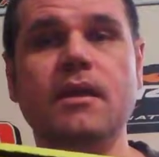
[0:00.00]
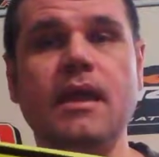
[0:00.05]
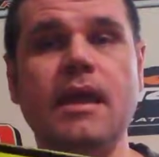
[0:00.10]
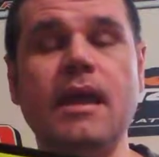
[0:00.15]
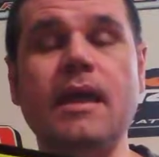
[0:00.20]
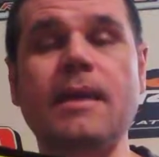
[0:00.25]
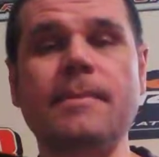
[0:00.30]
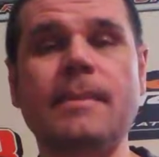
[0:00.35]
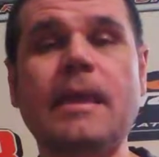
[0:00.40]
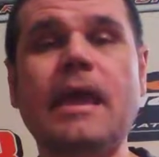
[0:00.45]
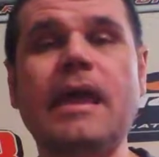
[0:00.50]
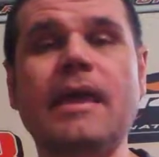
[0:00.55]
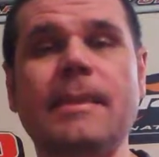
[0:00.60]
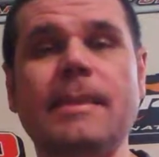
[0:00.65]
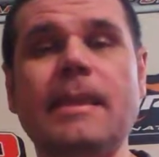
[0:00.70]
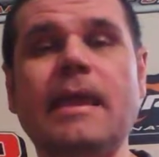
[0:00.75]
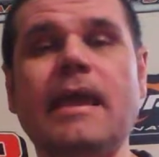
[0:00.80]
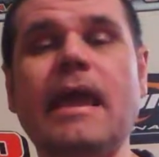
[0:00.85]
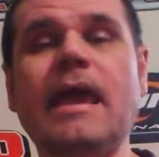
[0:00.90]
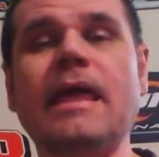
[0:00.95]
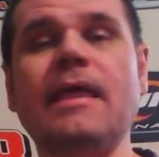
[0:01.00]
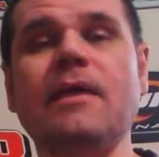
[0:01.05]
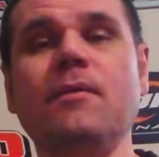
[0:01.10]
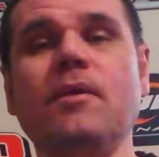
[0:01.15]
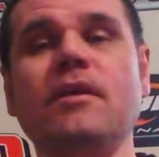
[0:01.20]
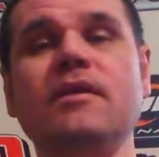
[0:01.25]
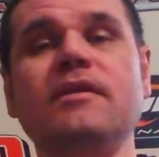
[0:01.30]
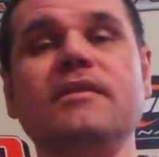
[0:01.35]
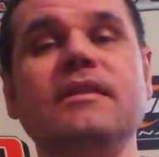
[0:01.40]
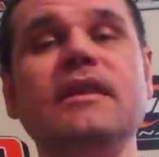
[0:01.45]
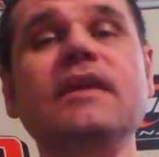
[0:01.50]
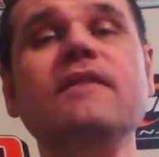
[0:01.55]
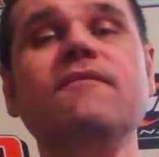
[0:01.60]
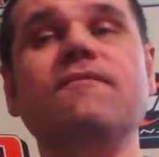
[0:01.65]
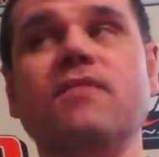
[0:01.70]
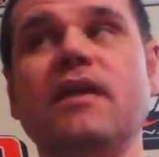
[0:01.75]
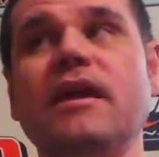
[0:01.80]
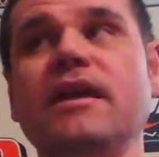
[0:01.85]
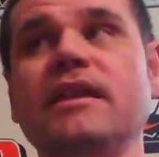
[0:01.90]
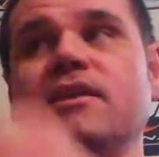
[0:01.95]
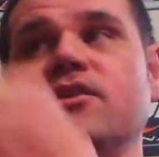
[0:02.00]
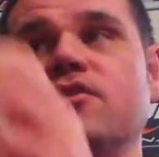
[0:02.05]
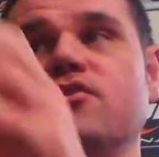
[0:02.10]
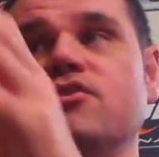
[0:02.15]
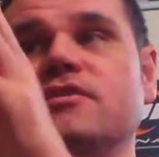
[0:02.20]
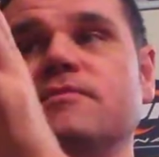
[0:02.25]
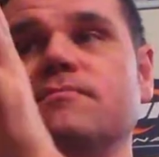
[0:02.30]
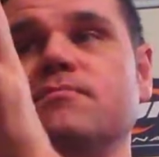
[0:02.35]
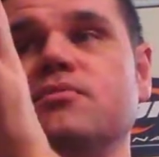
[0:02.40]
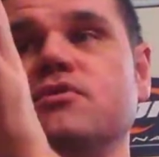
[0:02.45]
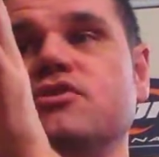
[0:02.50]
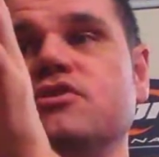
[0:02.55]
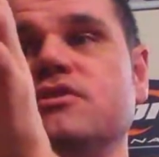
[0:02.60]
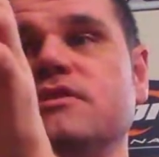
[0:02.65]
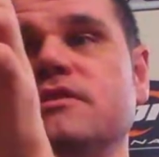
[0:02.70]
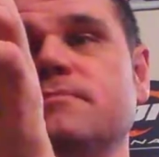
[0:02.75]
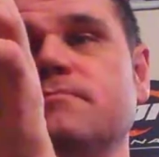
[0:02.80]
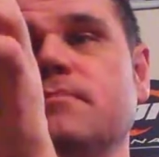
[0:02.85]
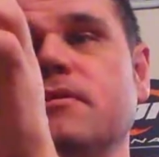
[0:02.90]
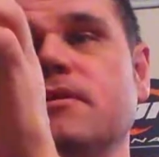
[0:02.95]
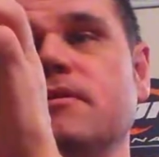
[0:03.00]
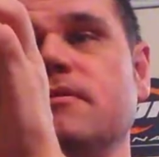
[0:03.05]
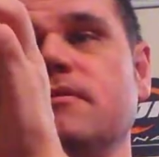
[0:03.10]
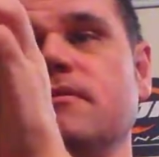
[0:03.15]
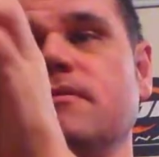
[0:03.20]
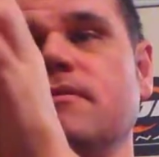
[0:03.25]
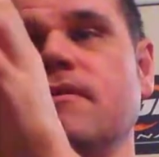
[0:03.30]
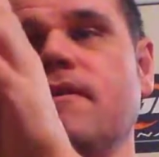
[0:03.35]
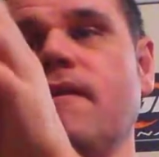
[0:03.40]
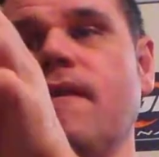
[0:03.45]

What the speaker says: And when to deflate it, you just push this button.